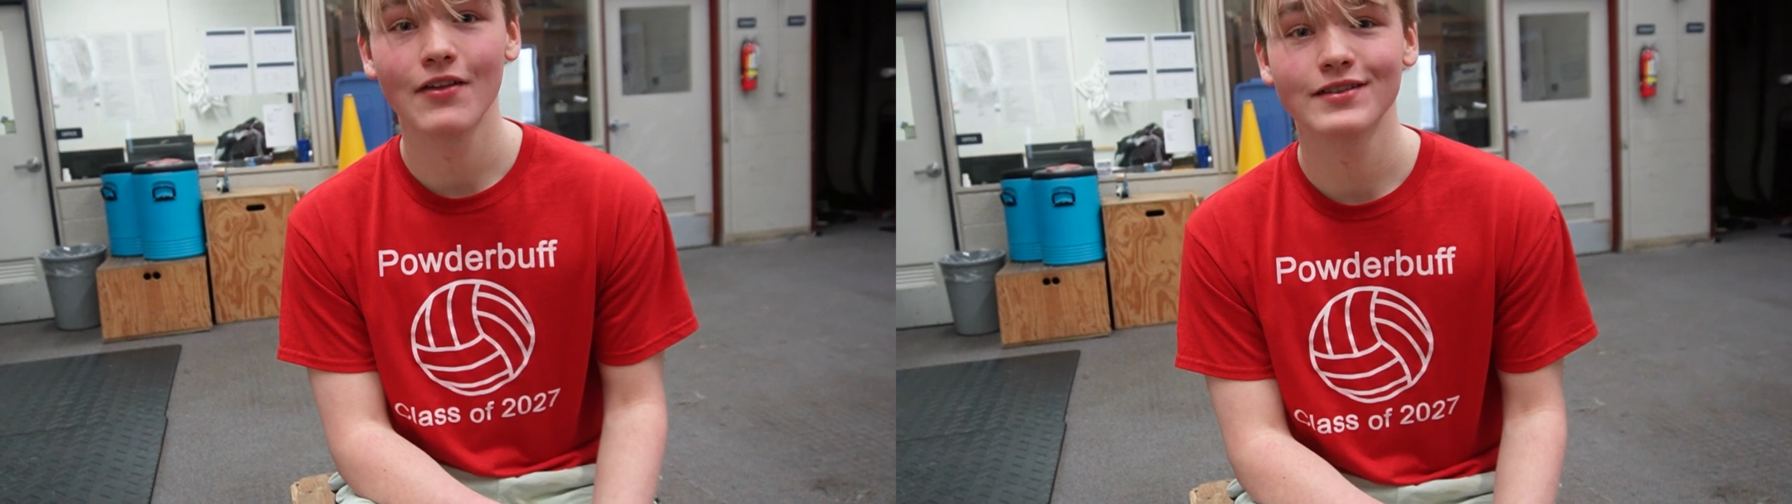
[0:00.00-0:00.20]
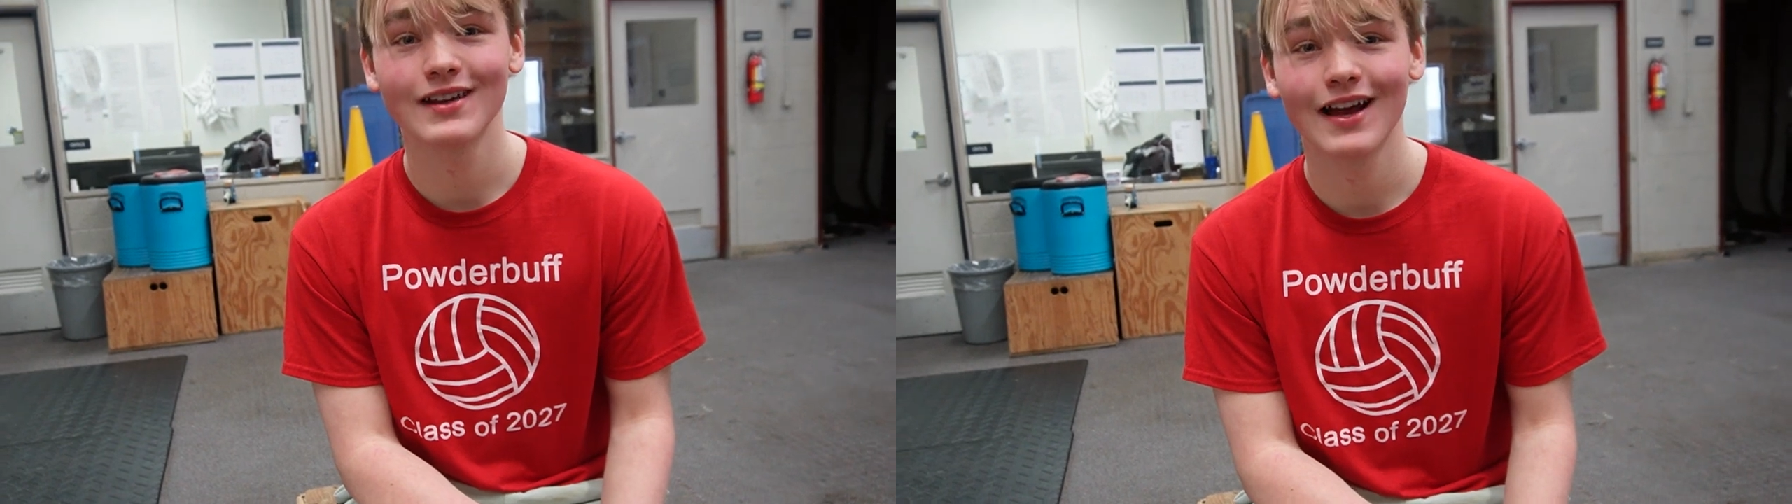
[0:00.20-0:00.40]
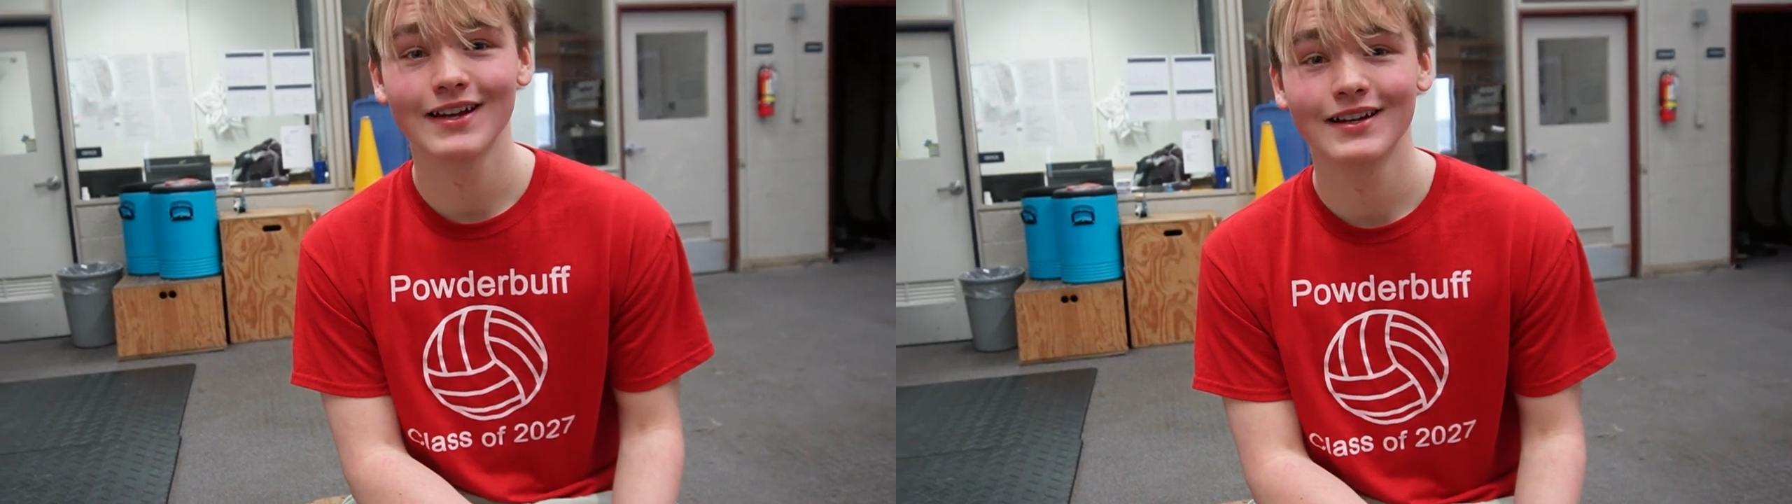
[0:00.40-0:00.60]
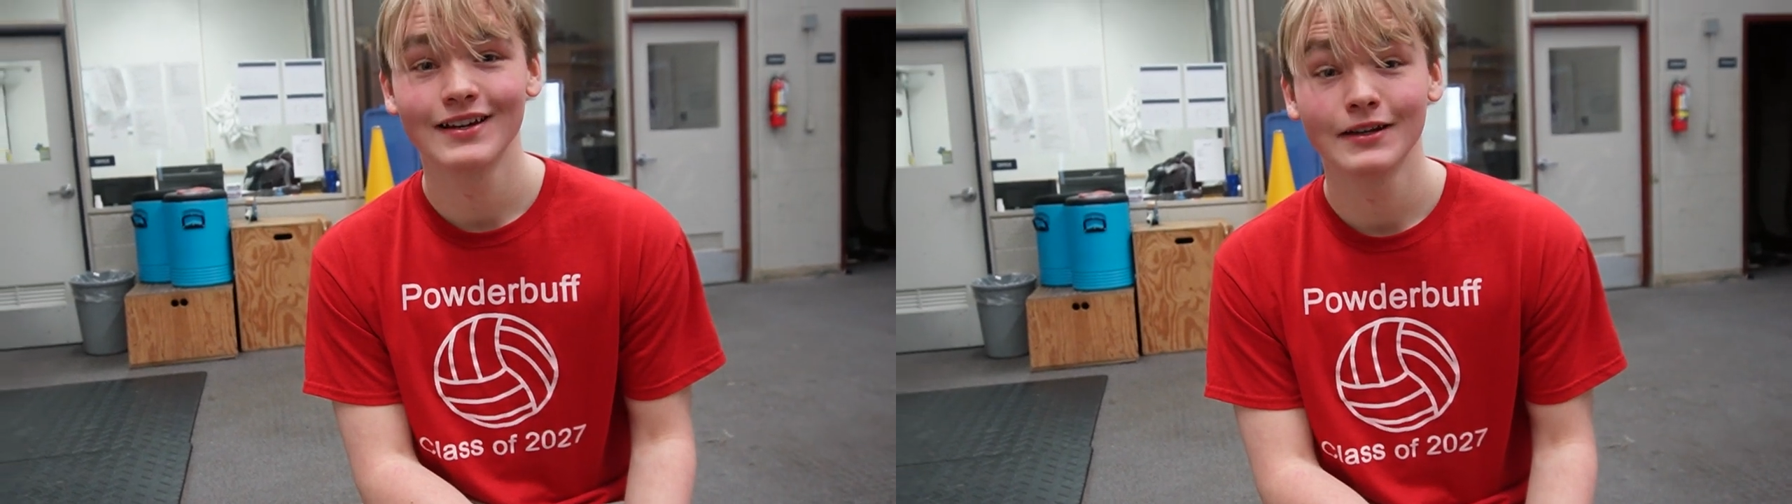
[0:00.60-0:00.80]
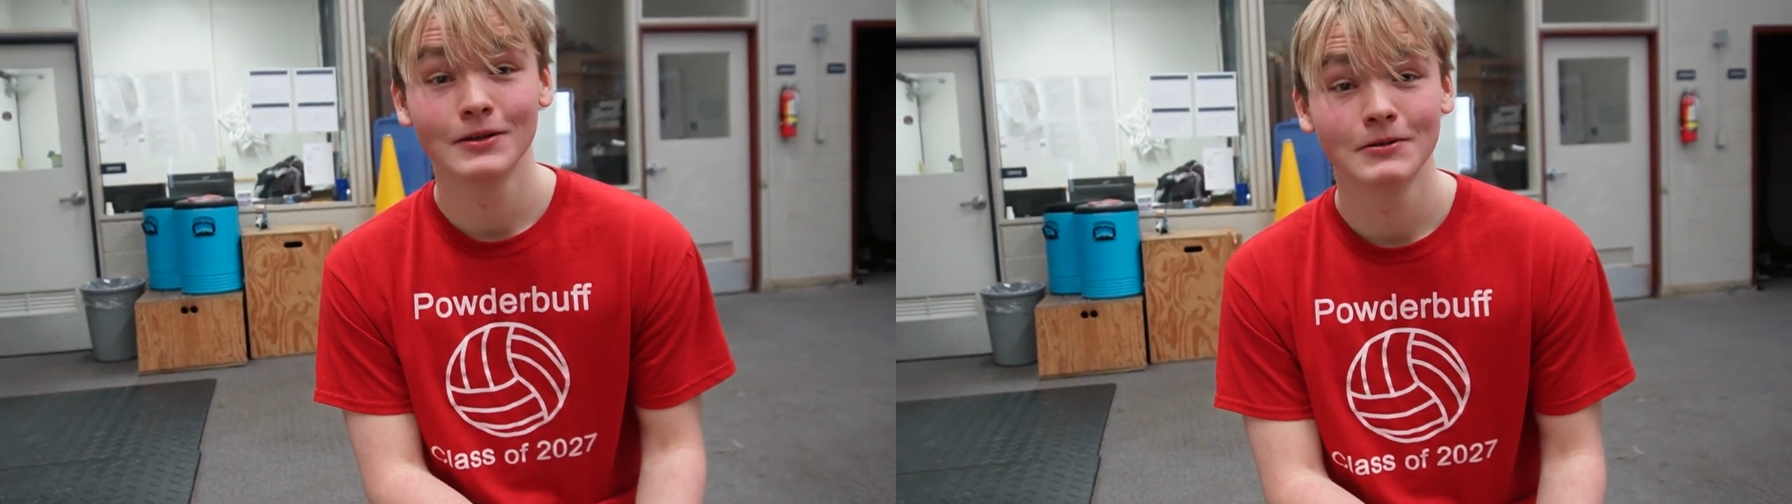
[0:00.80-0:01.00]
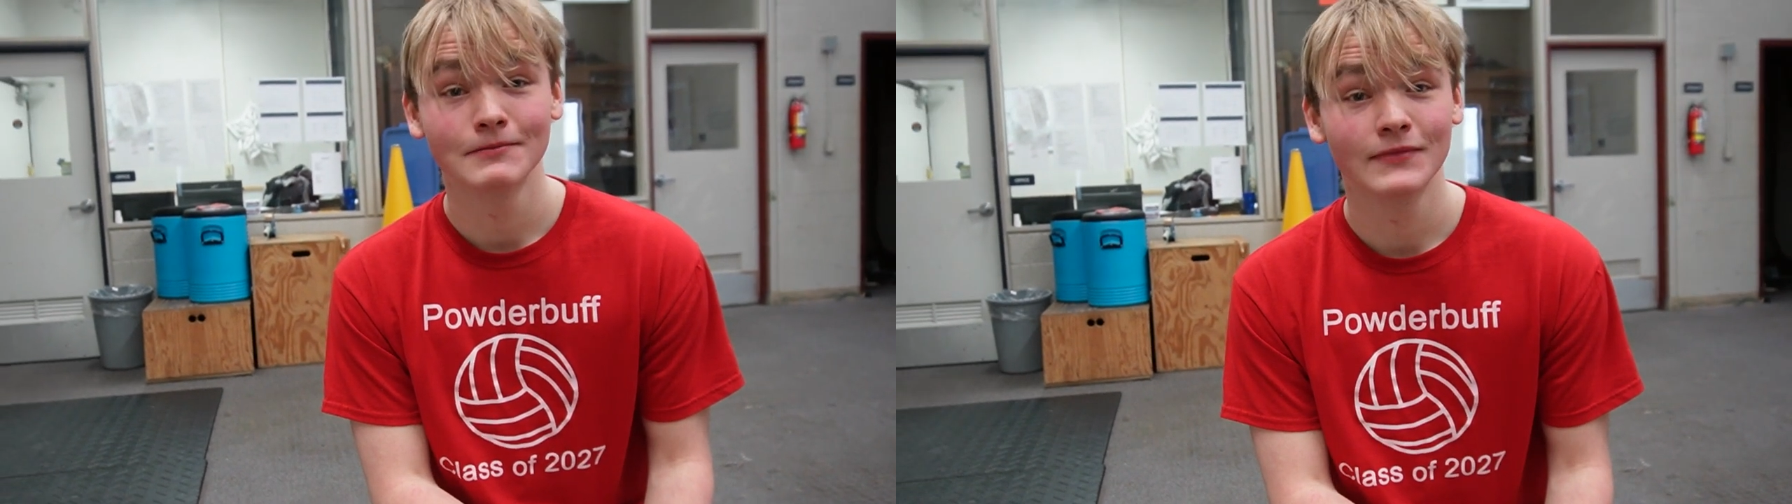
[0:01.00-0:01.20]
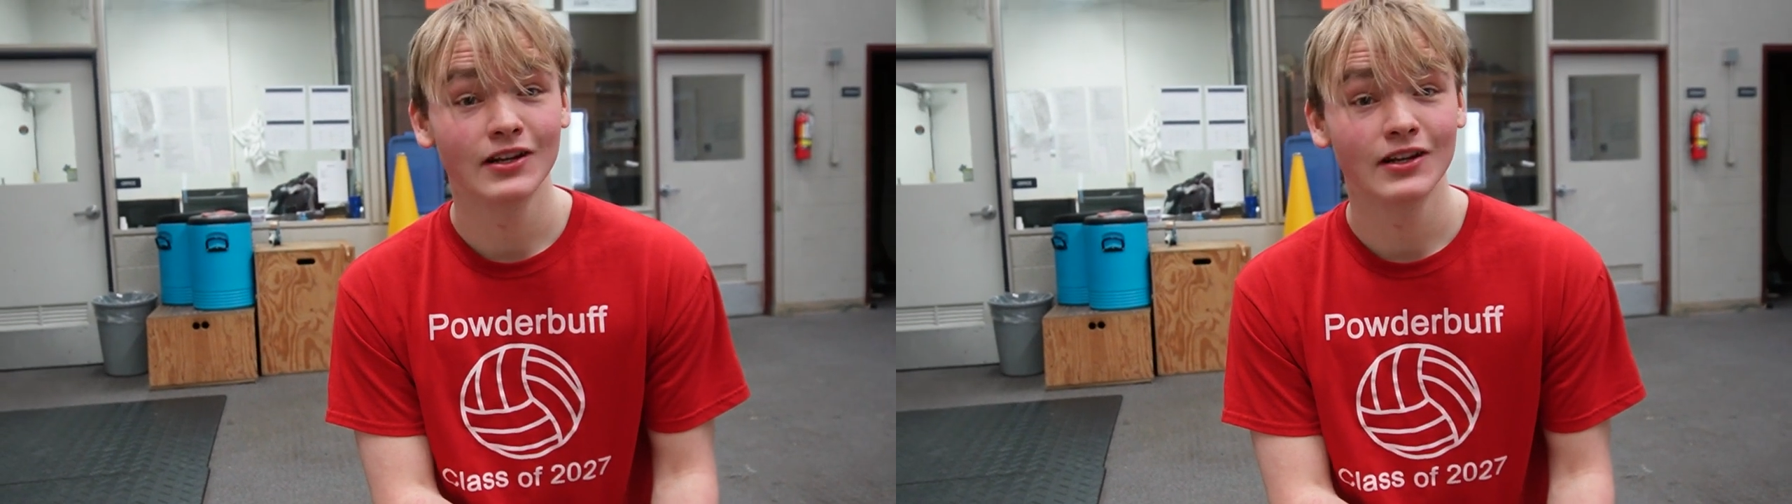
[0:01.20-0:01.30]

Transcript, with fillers: the side, get